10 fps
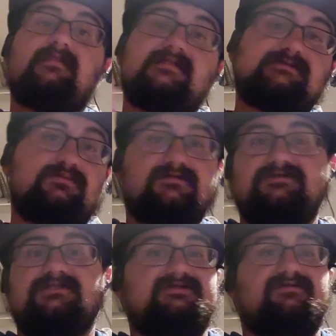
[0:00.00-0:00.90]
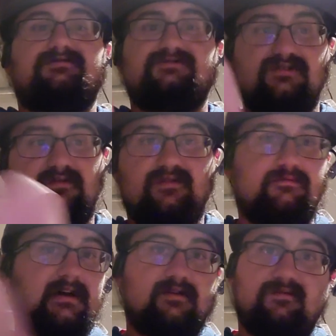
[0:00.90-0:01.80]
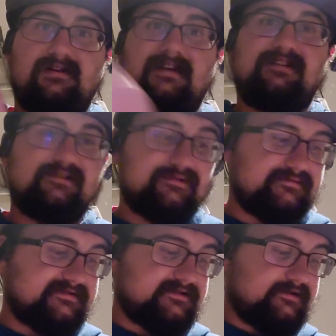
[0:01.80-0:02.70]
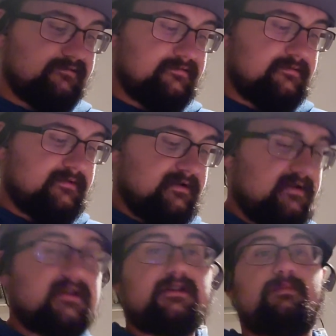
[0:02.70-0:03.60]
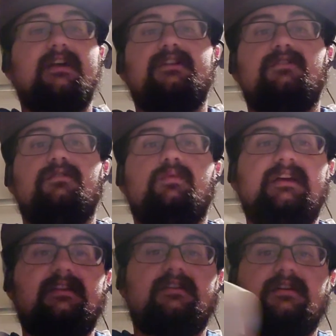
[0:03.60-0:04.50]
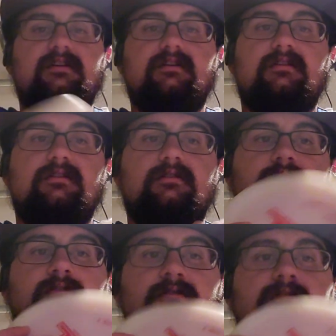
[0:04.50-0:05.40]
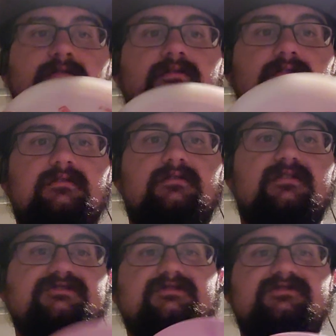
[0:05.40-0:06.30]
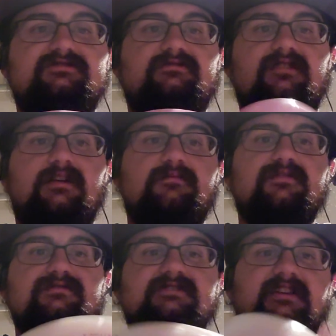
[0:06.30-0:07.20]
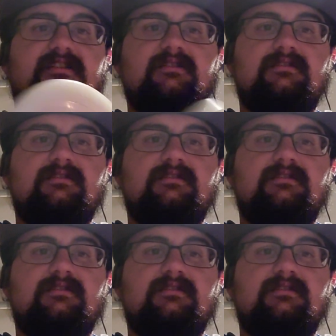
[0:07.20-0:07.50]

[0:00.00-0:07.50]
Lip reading: This one just turns over no matter what I do. So, depending on wind, these are the two that I'm using.